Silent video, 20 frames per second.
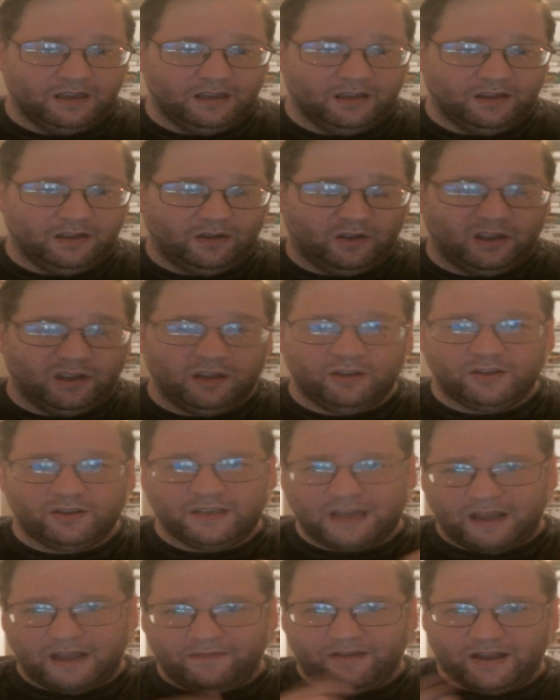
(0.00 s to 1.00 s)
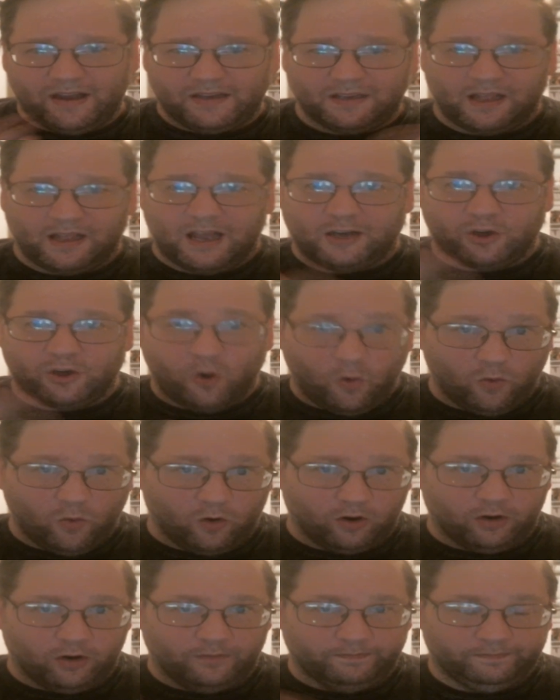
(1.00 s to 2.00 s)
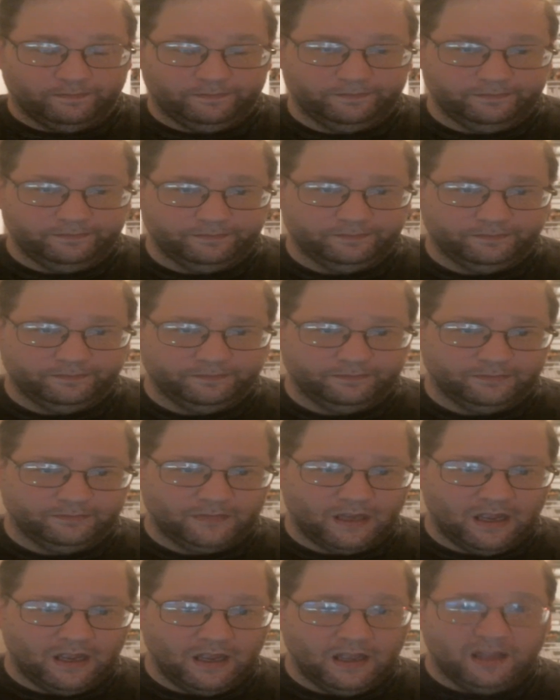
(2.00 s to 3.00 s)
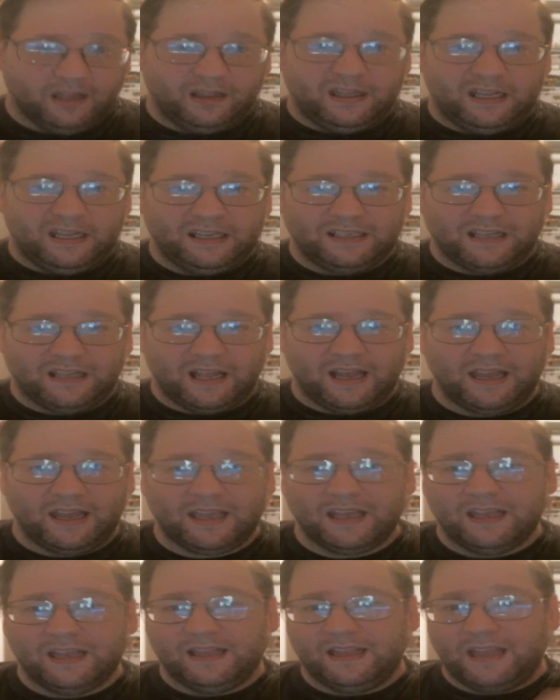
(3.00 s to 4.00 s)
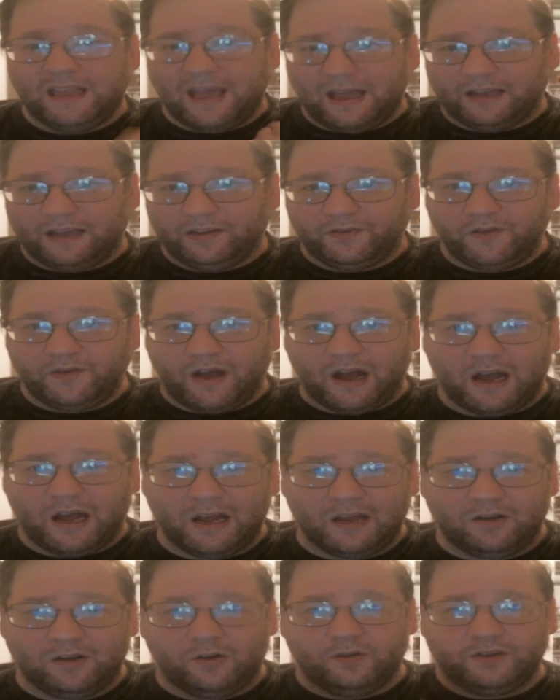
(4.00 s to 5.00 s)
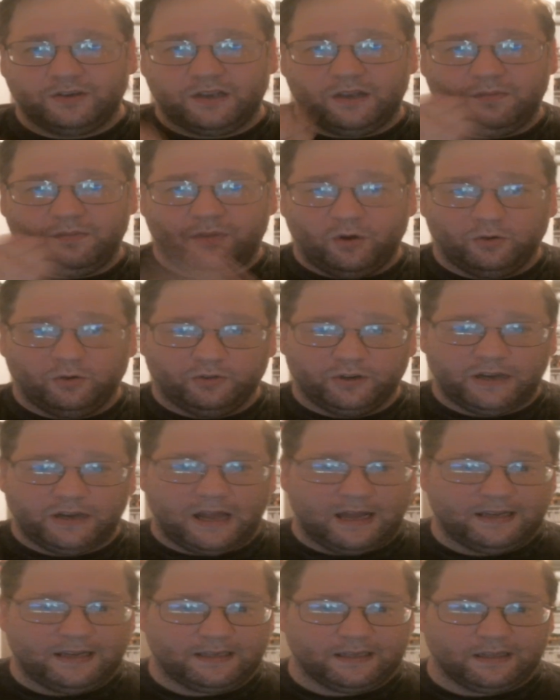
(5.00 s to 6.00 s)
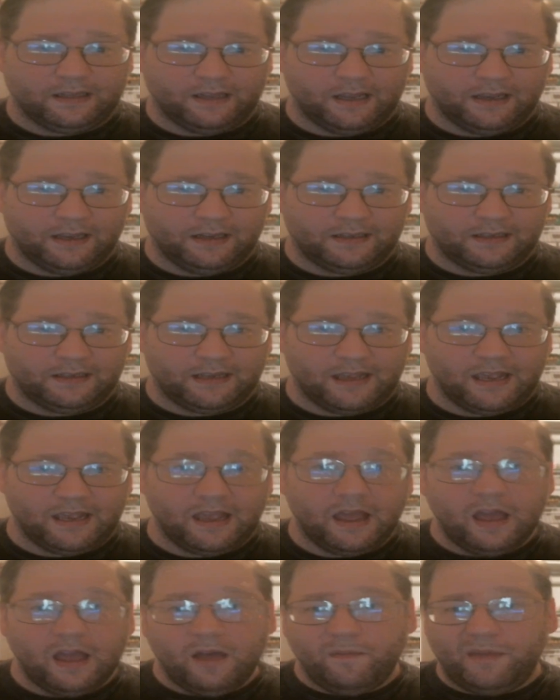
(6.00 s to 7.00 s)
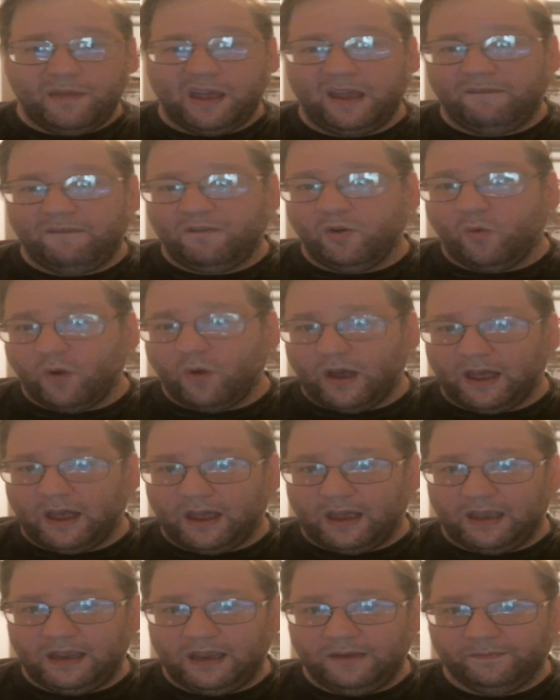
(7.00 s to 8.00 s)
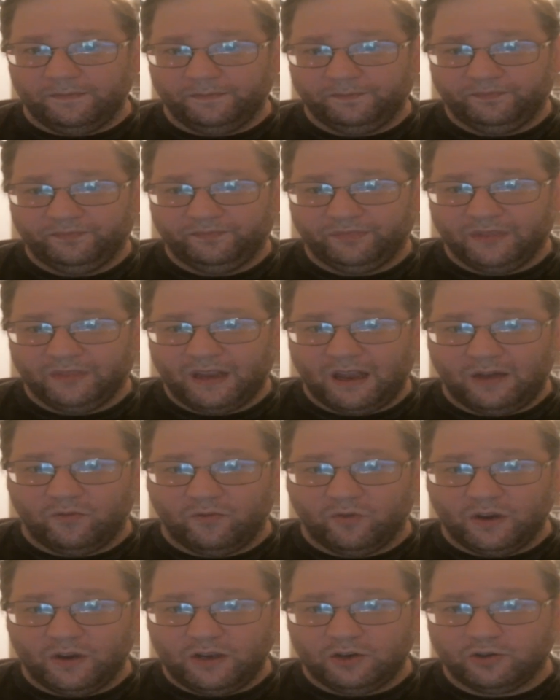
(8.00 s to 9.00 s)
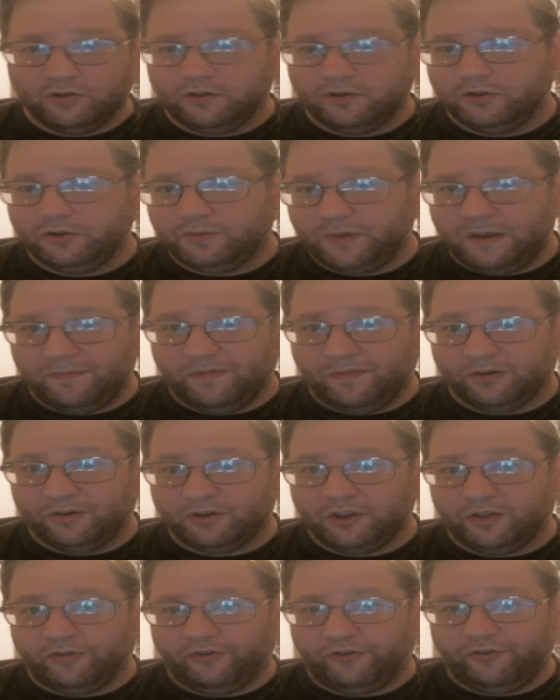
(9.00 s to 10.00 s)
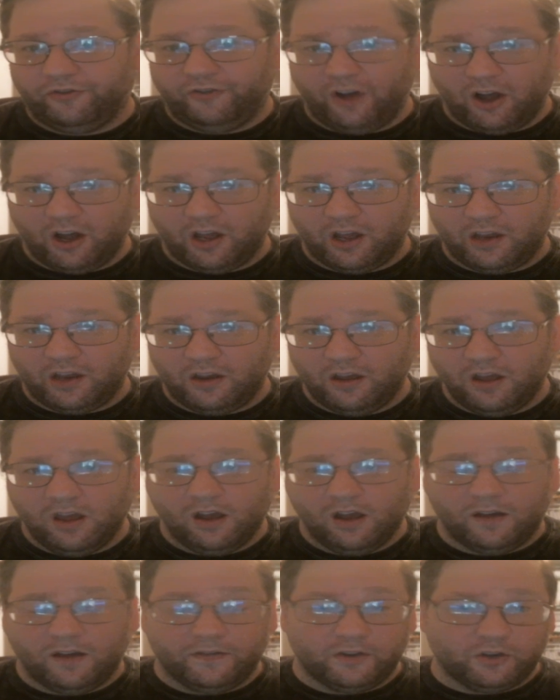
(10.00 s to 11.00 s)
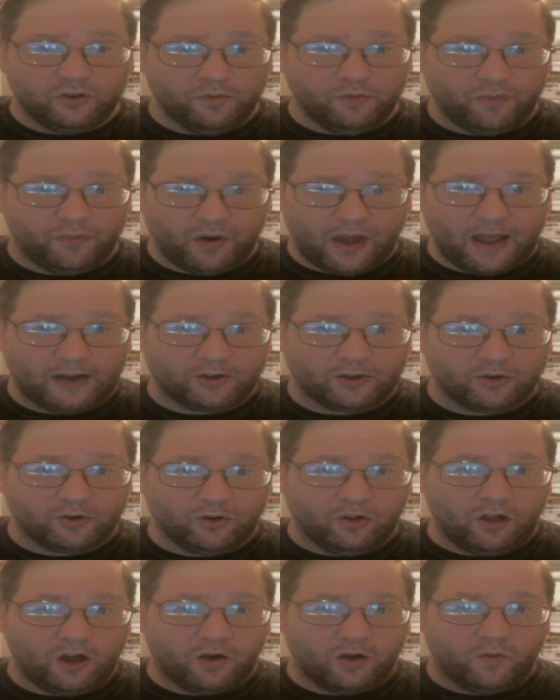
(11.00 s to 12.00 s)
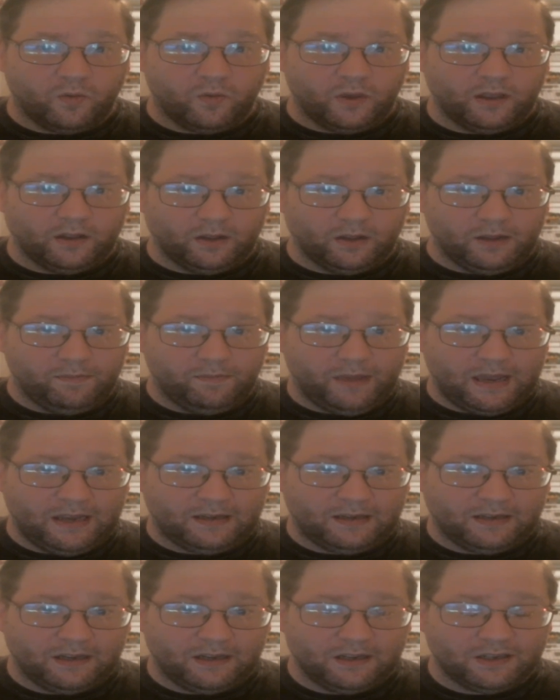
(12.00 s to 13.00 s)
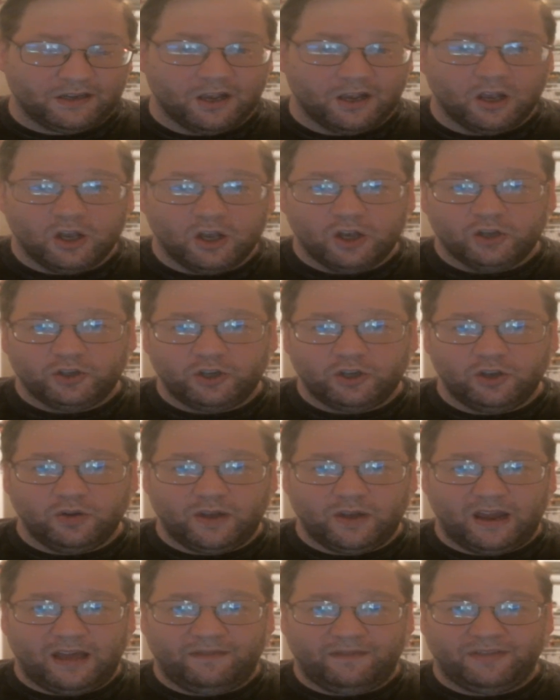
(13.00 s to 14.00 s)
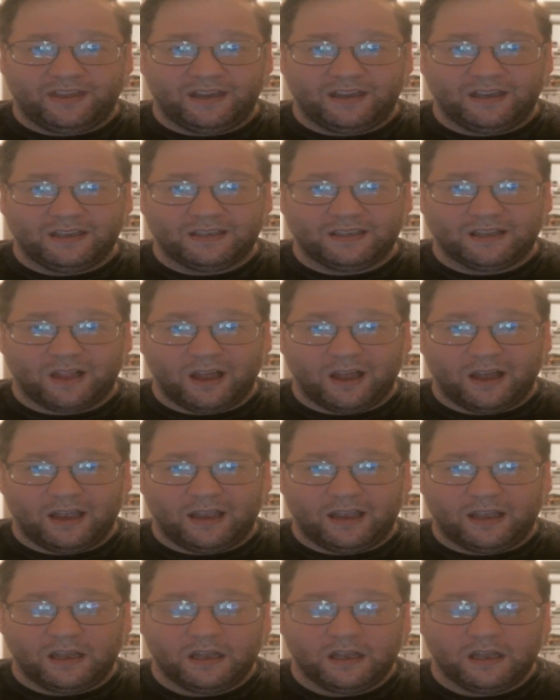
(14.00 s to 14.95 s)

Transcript: Well, sci-fi slash horror. Things like The X-Files and Poltergeist: The Legacy paved the way and reintroduced people to the fun of the supernatural on a weekly basis, so you could have things like